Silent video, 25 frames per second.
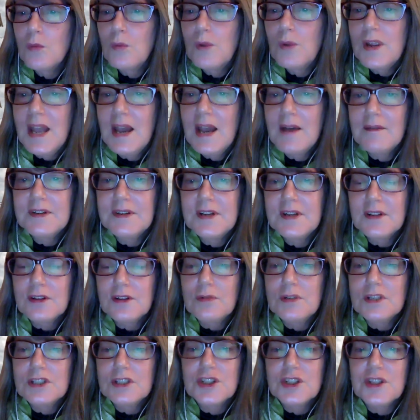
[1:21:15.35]
We have another
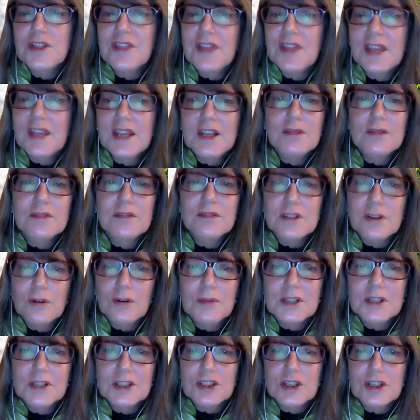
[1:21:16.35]
question. Thank you
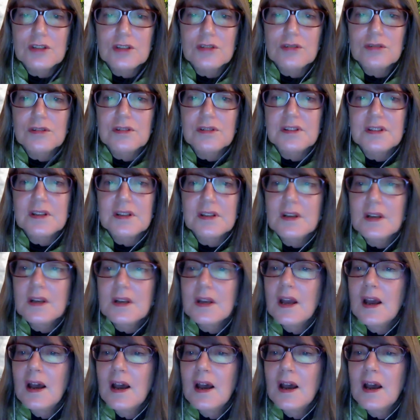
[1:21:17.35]
so much, Dr. Dorsey.